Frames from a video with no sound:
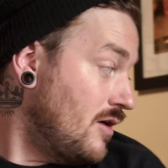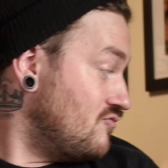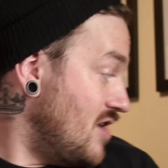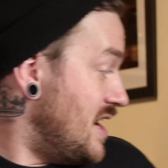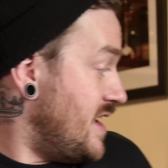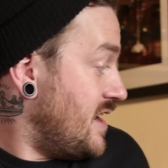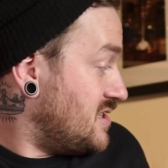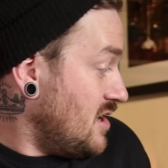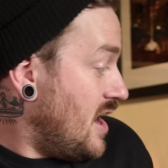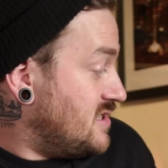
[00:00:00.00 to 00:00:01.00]
Really
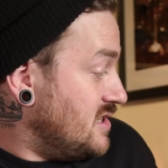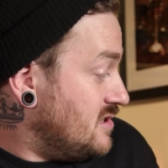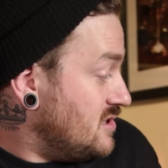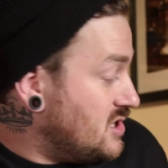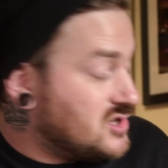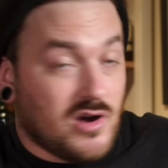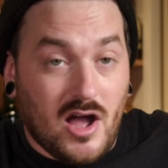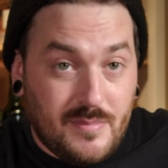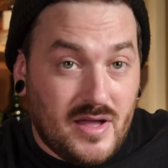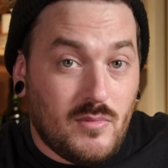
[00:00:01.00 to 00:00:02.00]
excited to try
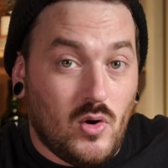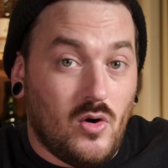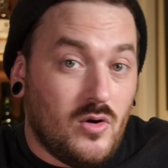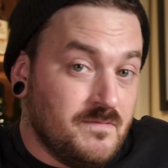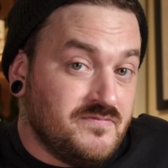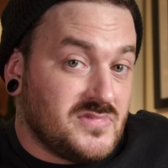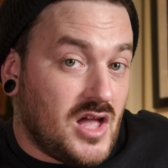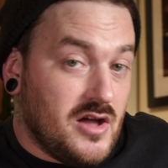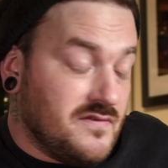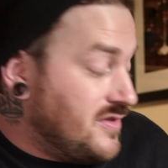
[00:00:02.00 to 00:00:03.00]
a bit more
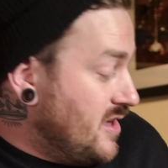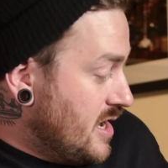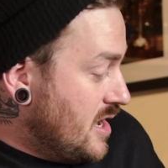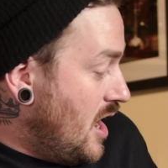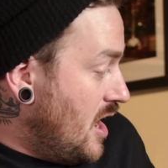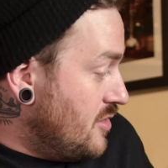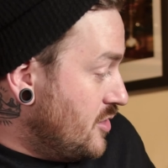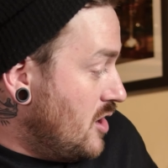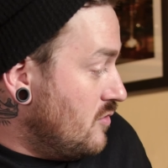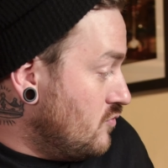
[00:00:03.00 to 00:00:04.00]
of
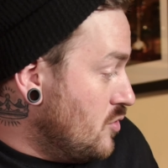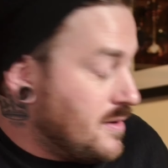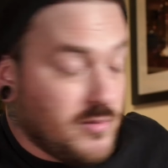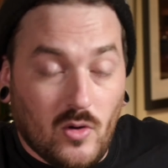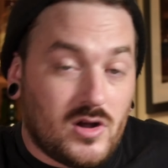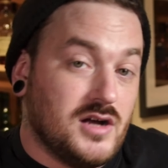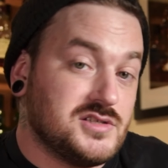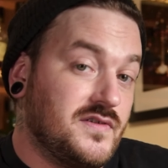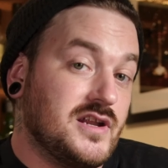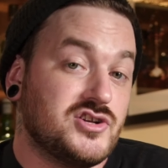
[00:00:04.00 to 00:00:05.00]
the Ruby Port
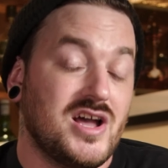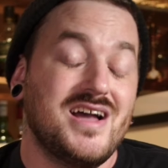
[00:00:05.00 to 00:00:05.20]
Cask finish.